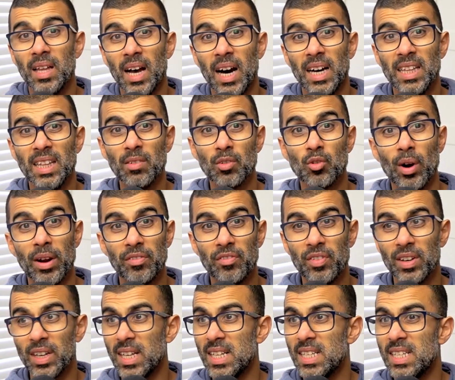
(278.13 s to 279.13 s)
Another great
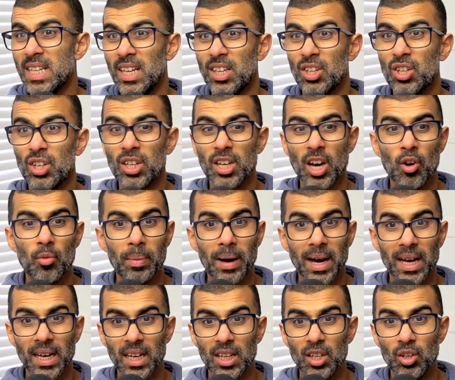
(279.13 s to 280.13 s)
thing is that you could go
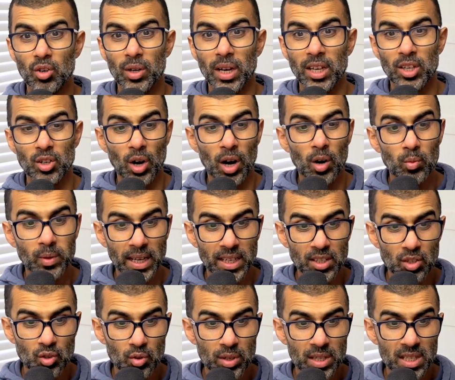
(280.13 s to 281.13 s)
back and look at your old
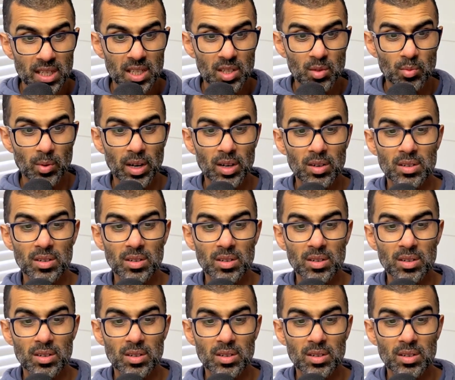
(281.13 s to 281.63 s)
entries as well,